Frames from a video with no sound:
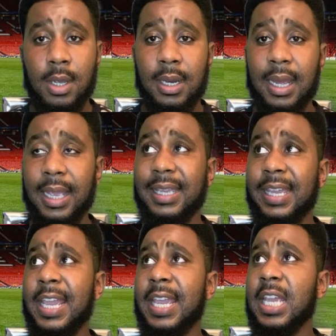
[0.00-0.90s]
Like,
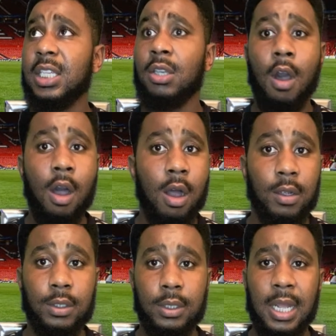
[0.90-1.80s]
it is
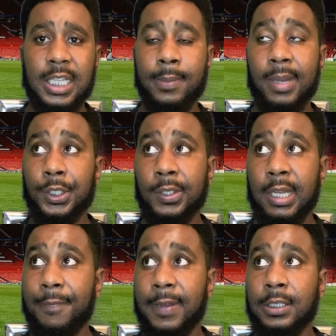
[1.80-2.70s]
hard as a Manchester
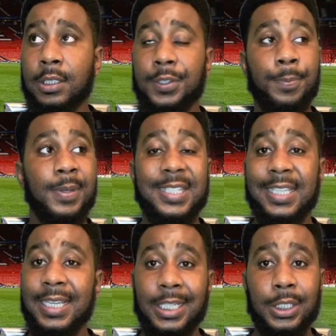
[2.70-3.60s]
United fan just to be
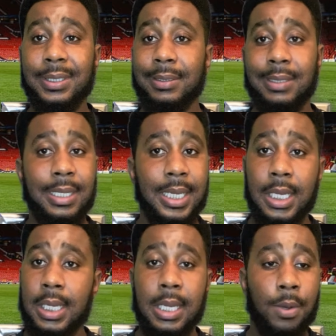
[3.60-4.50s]
seeing this
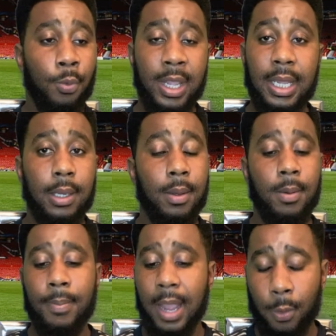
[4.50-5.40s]
week
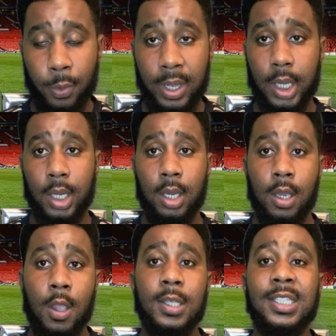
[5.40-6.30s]
by week.
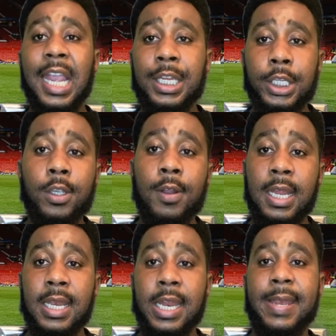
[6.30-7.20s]
Changes are
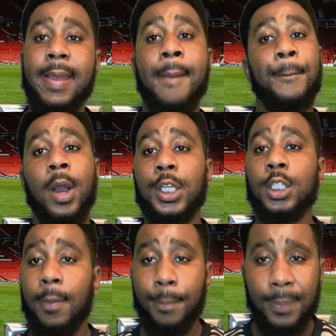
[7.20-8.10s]
needed. And Poch,
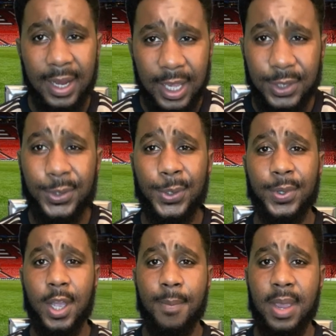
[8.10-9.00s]
please do
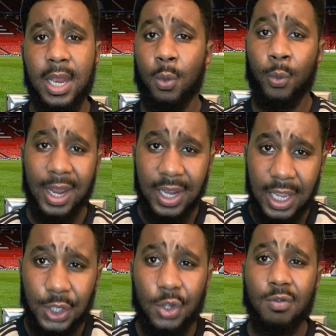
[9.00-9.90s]
come in. We
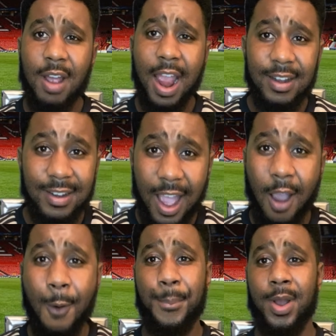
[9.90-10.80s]
need you right
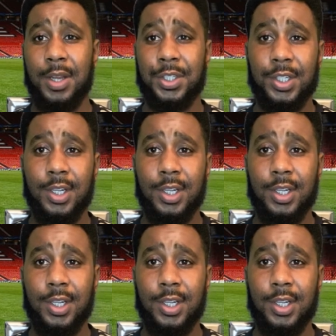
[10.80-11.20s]
now, Poch.